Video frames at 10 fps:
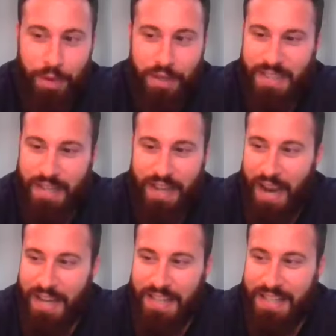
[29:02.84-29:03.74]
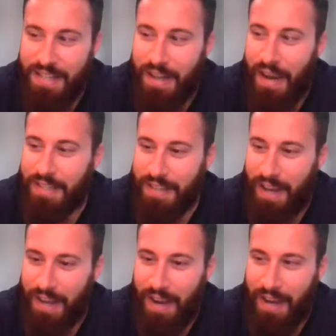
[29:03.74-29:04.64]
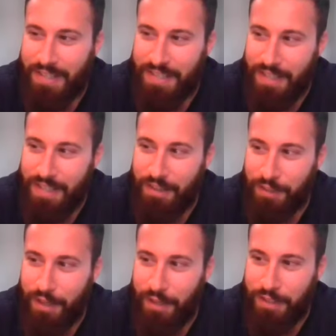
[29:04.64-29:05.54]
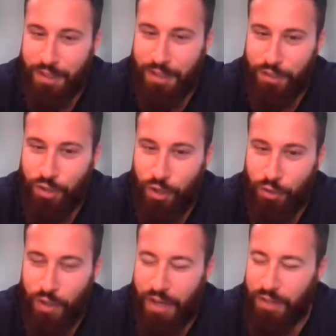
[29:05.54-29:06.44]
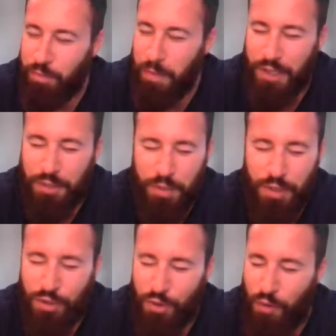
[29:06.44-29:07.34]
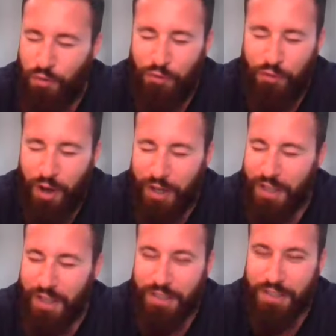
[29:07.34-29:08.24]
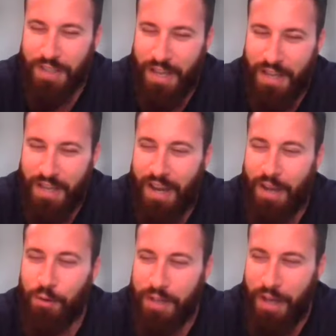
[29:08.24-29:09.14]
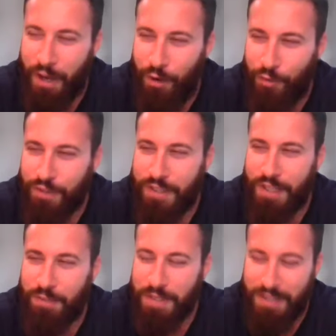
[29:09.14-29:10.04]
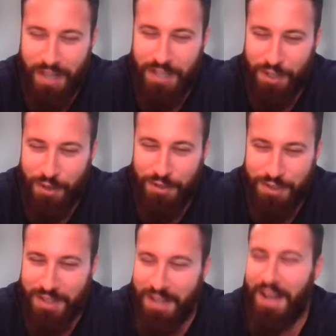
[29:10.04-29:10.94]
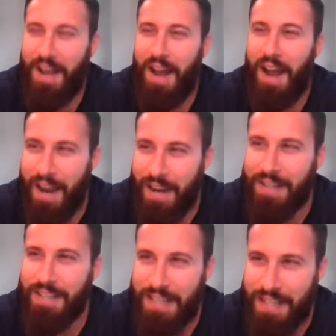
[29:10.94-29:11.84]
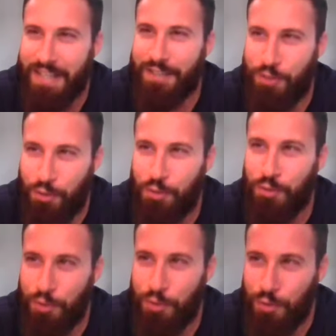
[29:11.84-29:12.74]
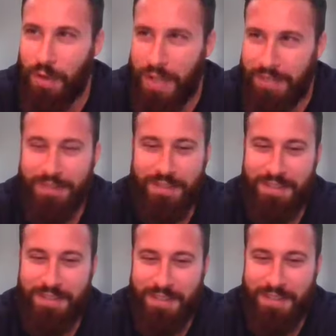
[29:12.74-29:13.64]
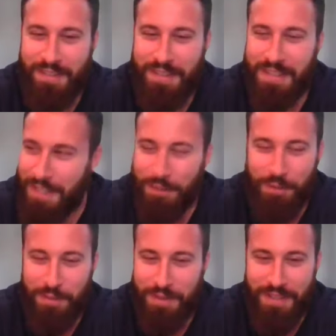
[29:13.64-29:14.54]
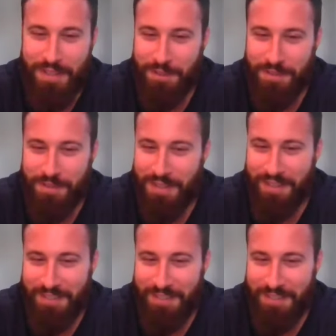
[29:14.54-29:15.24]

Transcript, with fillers: But Because I I need I, I I see the light at the end of the tunnel and it makes me so fucking excited. And I don't care if it takes me 10 years. I need to do it. Need to. Great. Need to. Yeah.